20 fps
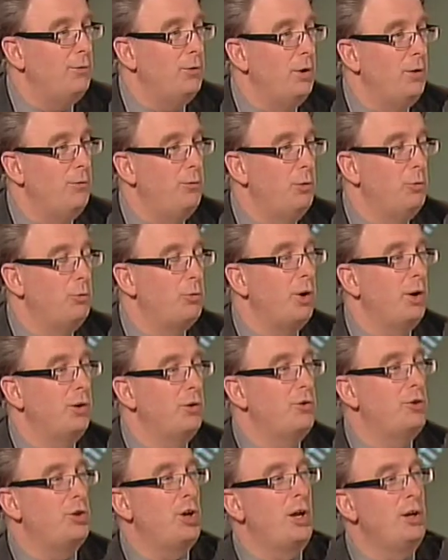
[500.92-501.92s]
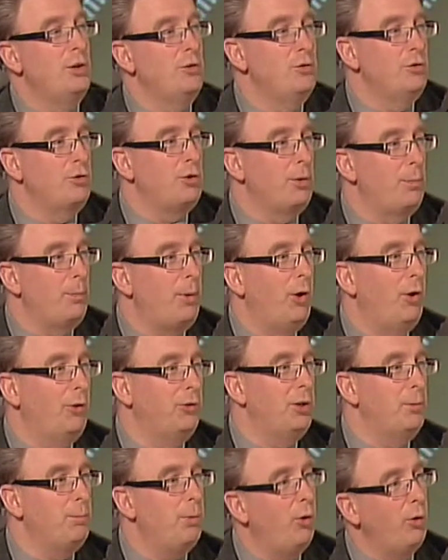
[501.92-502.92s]
if you try to change the
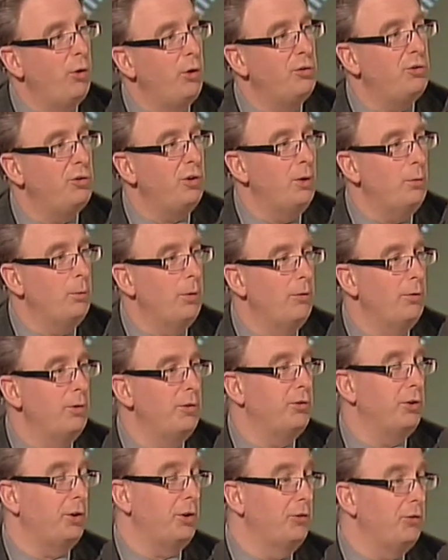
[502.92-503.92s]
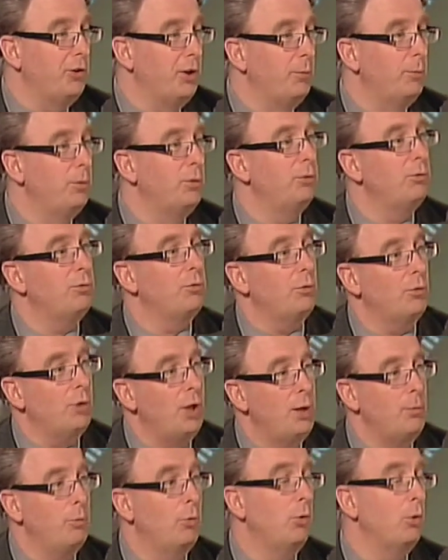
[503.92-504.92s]
party policy, whether it's the Conservatives or
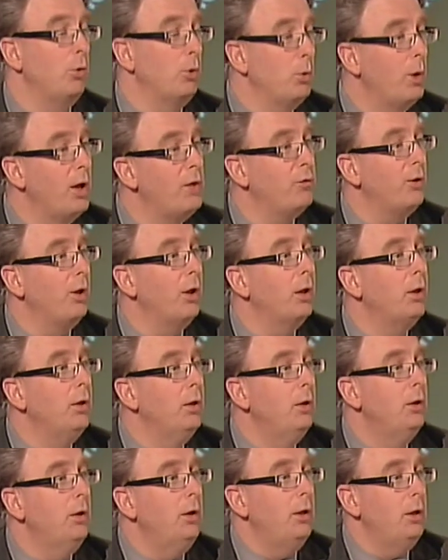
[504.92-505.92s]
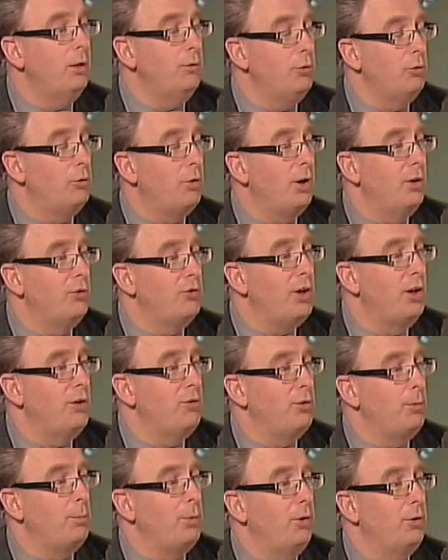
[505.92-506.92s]
Labour or whoever, if you try and
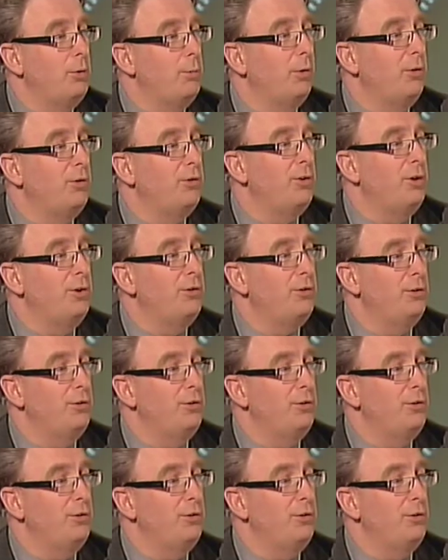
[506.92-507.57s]
change the party policy,